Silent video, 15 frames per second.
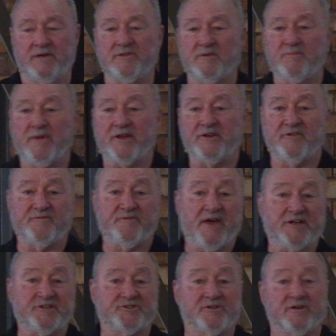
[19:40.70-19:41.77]
in the
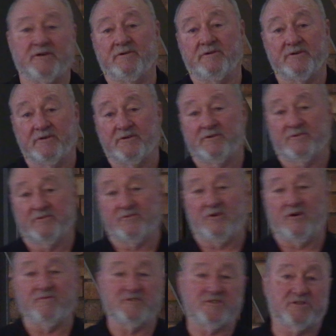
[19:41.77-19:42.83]
manufacture
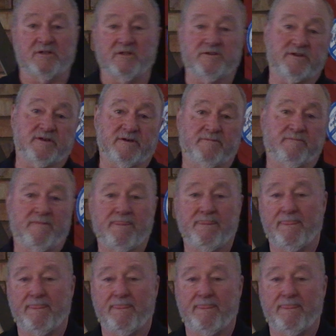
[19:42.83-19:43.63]
of a cylinder.